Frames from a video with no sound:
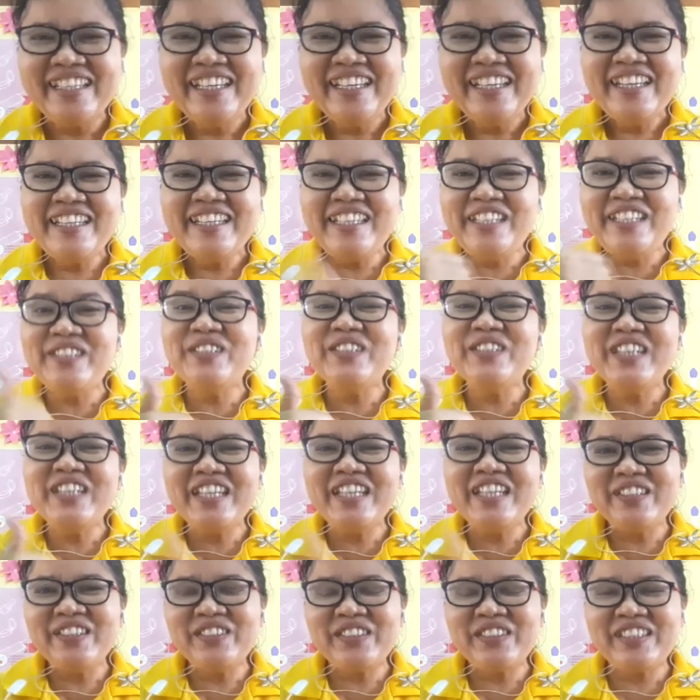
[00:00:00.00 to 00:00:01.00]
New
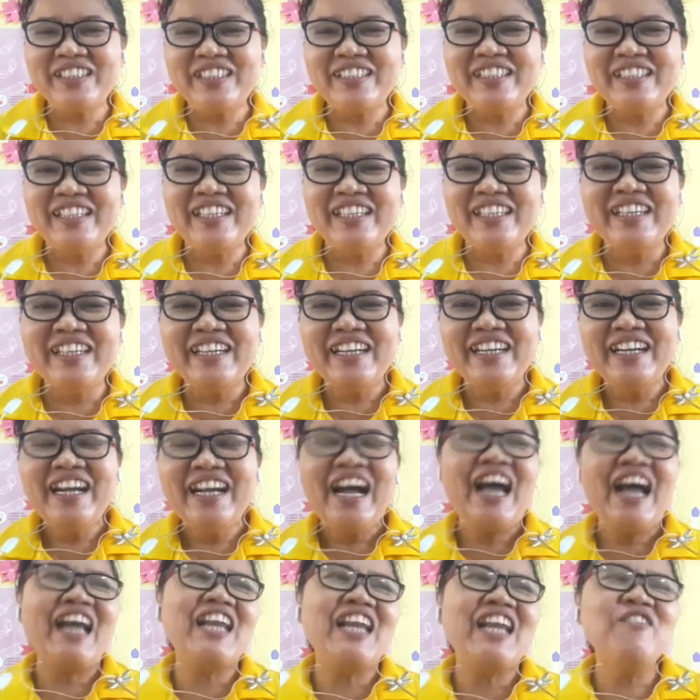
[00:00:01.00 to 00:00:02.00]
news.
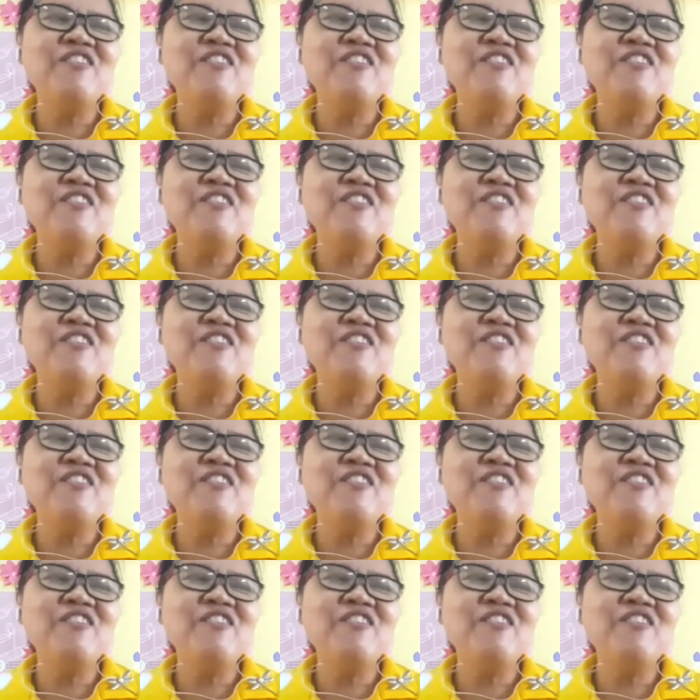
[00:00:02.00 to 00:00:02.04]
And if